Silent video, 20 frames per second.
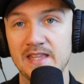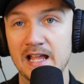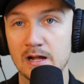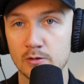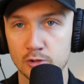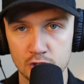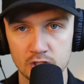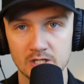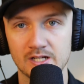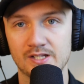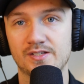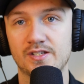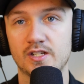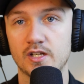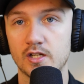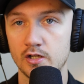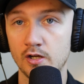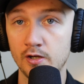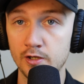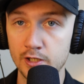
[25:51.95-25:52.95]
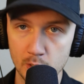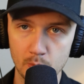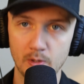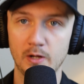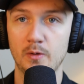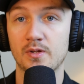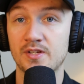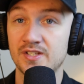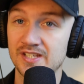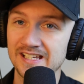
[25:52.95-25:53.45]
Now just do
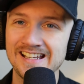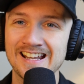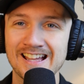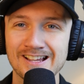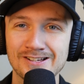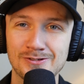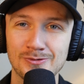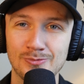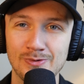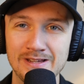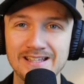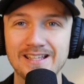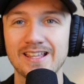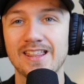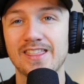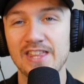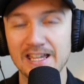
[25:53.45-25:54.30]
it. We'll see you next week.